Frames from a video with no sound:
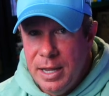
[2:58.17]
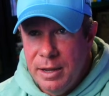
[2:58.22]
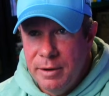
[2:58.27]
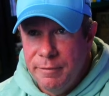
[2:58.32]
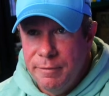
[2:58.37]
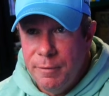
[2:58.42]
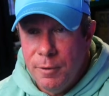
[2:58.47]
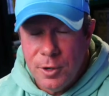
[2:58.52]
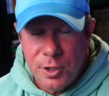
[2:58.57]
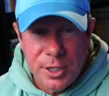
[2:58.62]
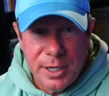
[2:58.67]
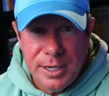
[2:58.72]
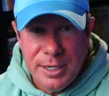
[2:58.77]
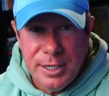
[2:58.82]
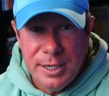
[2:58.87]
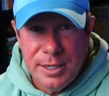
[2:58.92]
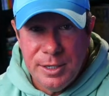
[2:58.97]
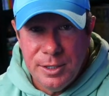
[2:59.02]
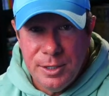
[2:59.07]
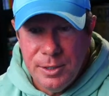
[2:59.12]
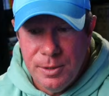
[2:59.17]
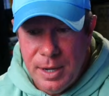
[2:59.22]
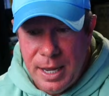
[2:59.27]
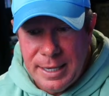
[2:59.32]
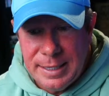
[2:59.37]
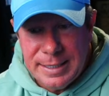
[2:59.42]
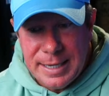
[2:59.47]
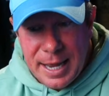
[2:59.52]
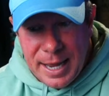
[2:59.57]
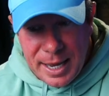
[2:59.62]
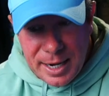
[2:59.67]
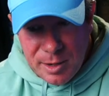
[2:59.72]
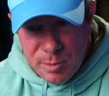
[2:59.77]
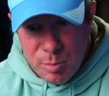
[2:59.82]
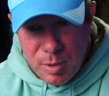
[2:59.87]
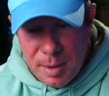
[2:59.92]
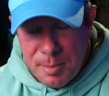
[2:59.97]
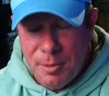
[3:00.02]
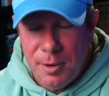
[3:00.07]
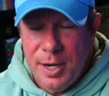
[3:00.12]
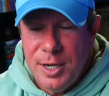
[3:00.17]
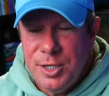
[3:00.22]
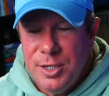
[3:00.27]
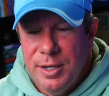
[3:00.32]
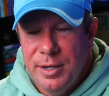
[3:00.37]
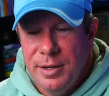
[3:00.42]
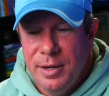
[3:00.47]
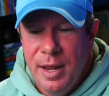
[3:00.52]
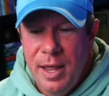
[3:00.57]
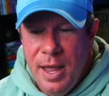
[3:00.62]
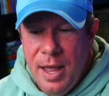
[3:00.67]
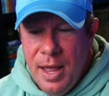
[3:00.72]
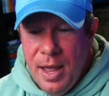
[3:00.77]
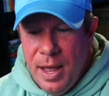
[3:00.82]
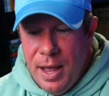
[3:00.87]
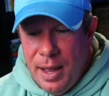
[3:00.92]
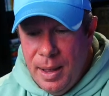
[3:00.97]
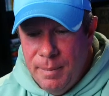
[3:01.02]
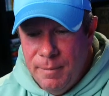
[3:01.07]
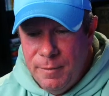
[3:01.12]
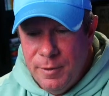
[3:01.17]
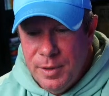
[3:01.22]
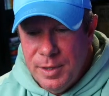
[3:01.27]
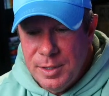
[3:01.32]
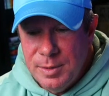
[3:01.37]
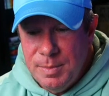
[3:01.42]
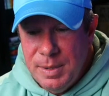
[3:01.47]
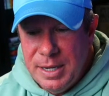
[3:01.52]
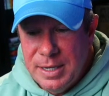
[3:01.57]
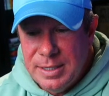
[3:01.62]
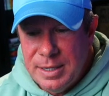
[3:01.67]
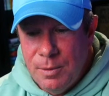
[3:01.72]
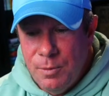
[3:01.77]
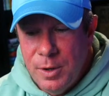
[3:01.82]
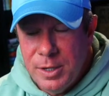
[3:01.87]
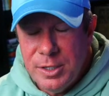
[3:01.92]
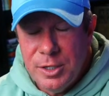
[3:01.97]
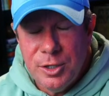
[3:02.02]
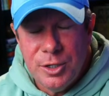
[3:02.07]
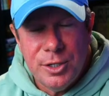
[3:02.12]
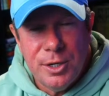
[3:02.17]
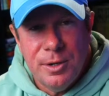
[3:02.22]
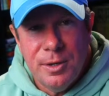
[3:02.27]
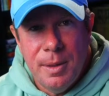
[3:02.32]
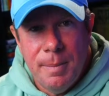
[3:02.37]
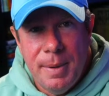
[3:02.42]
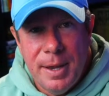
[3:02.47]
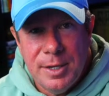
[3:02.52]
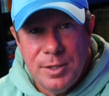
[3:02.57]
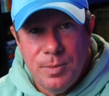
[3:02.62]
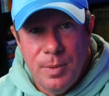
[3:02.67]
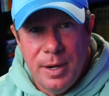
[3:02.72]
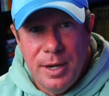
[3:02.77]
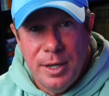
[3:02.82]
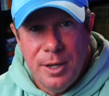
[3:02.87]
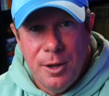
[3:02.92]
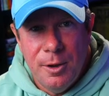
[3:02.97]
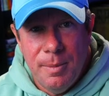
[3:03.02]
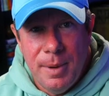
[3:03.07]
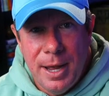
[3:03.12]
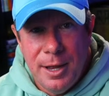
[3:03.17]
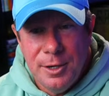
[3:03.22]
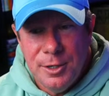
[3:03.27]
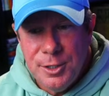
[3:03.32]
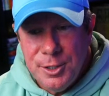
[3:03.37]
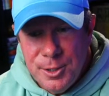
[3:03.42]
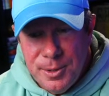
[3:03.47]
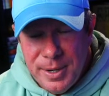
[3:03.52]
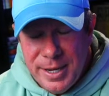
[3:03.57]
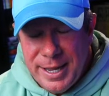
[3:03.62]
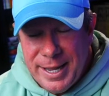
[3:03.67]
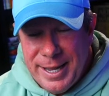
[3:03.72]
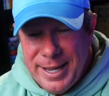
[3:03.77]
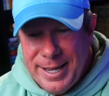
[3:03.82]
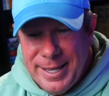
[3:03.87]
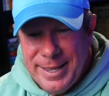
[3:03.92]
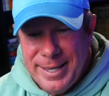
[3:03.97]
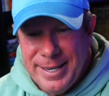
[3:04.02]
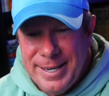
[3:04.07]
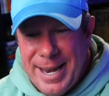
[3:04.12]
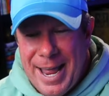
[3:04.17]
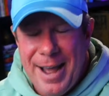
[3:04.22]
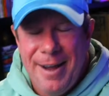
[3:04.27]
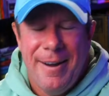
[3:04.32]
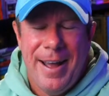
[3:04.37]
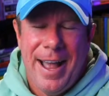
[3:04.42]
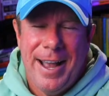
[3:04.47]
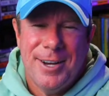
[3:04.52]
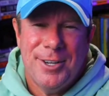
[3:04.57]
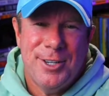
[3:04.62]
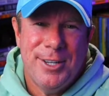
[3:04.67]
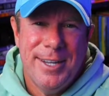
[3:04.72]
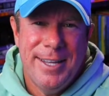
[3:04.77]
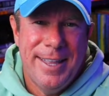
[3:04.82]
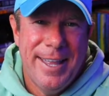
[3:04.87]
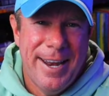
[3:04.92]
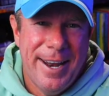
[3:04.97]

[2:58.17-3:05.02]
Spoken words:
unfortunately didn't do a ton of preparation for this because I wasn't sure the best way to go about doing it. And then now actually